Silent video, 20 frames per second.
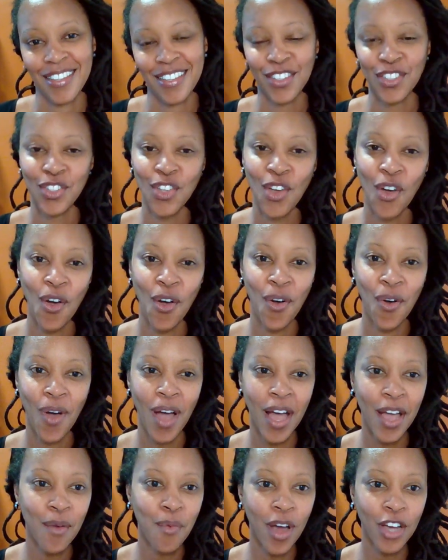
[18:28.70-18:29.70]
So
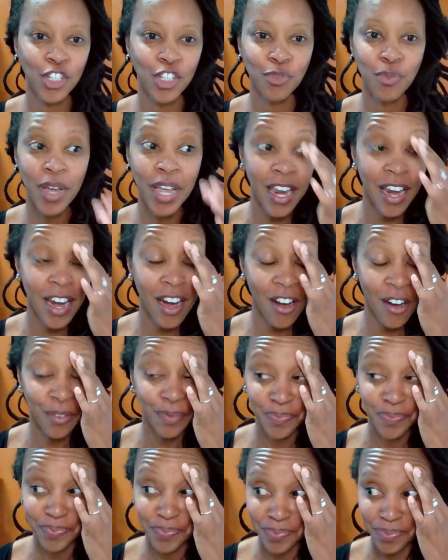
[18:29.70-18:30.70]
I wash my
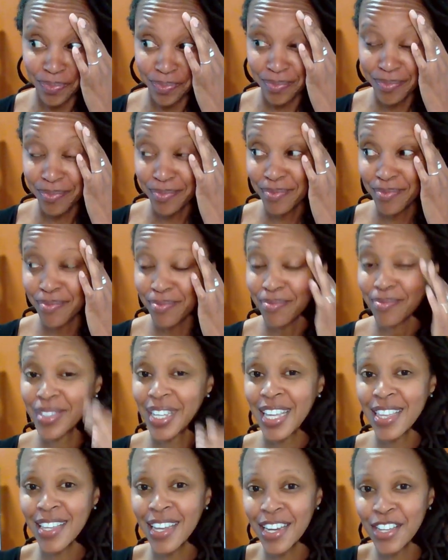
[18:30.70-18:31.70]
hair
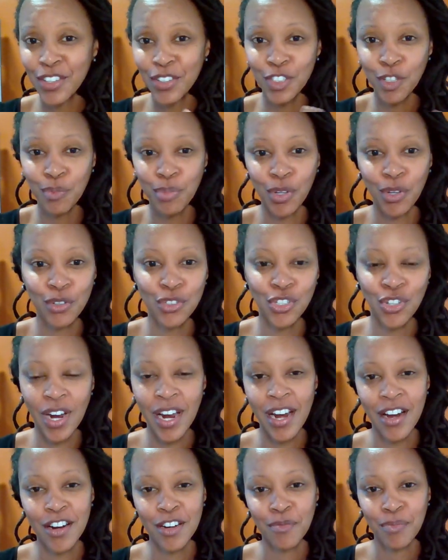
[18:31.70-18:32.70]
and then I use a blow
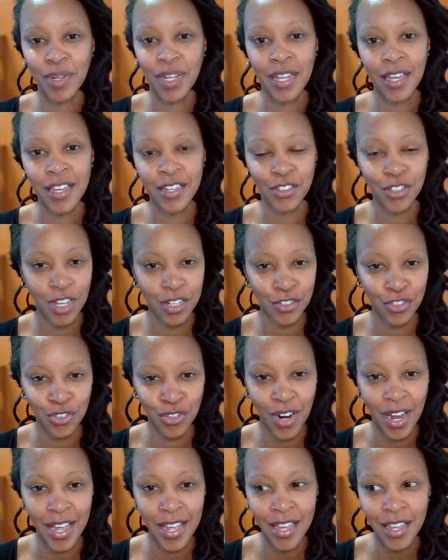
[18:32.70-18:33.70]
dryer and
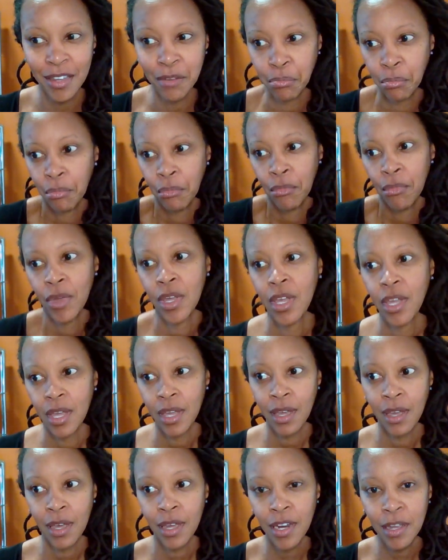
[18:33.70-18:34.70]
dry it,
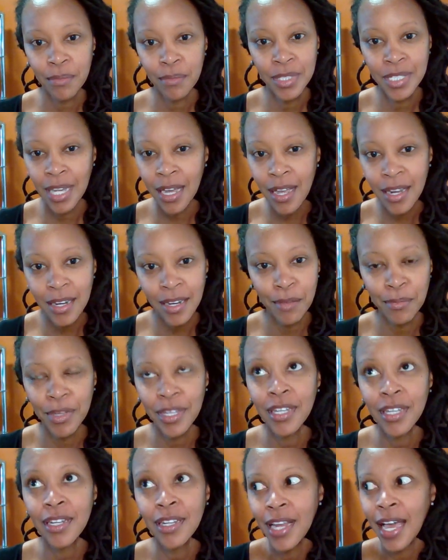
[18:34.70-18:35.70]
and I'm done. I'm
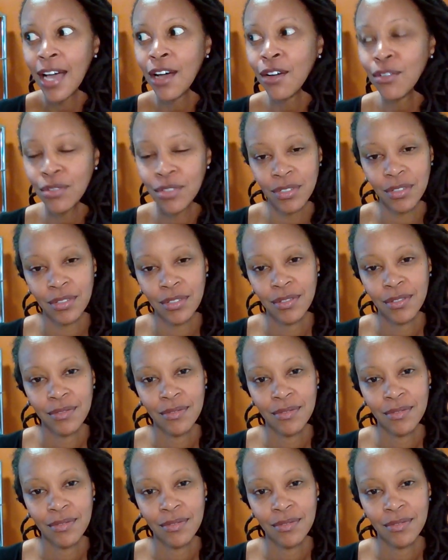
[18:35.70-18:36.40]
in and out.